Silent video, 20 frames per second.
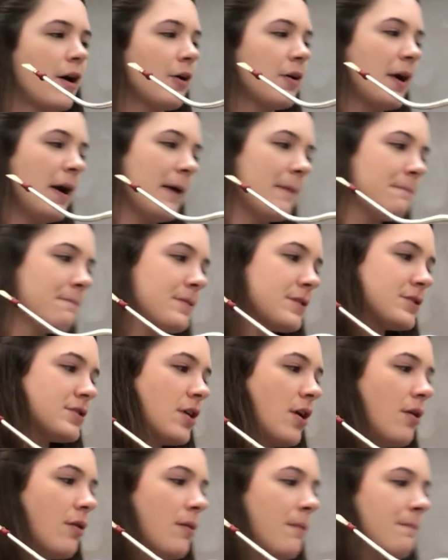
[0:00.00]
Okay,
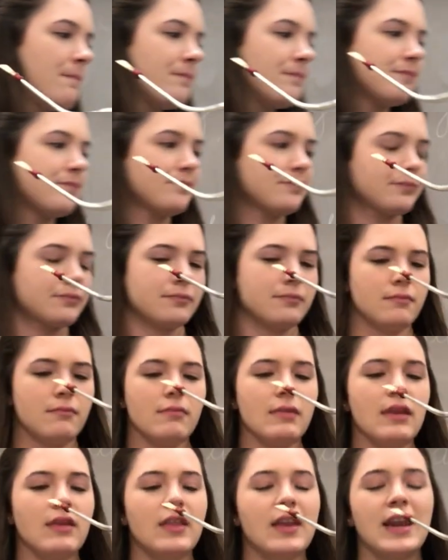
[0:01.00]
so
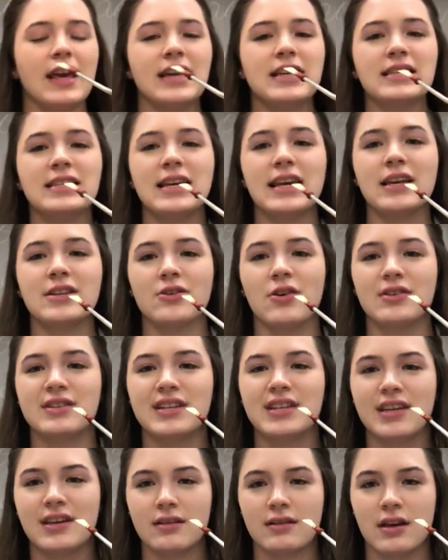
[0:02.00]
the next thing is
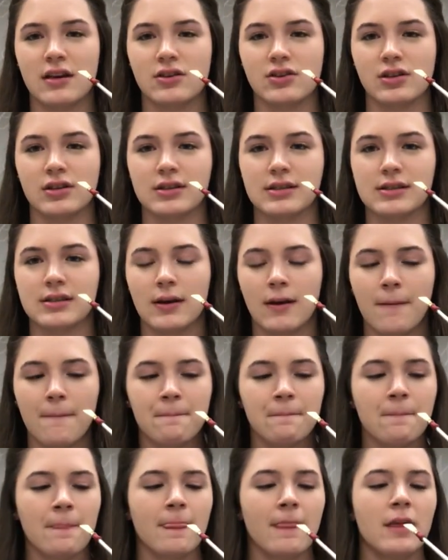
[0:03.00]
articulations.
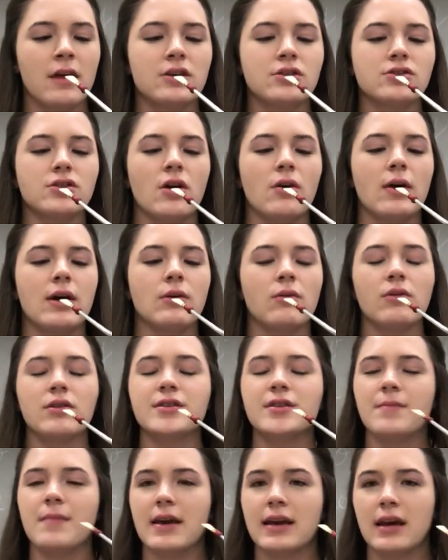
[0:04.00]
So in
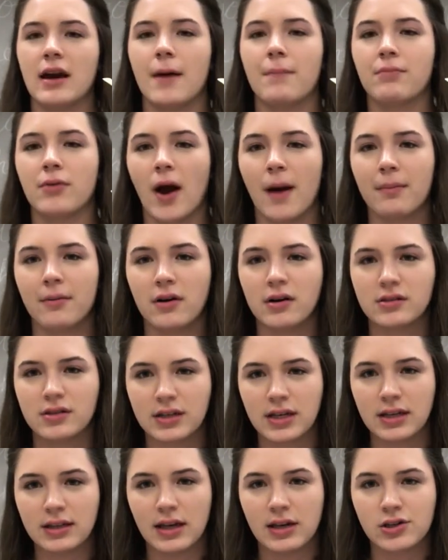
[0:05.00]
order to make a proper
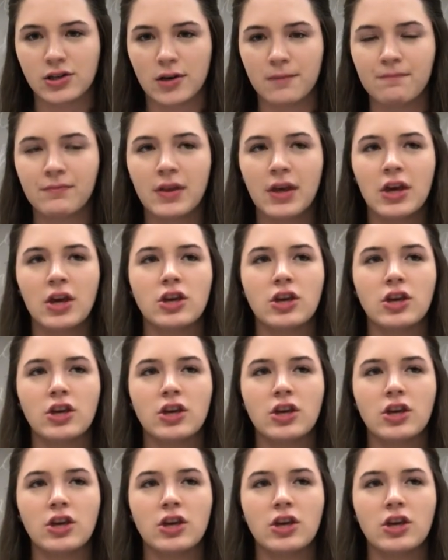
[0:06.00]
articulation,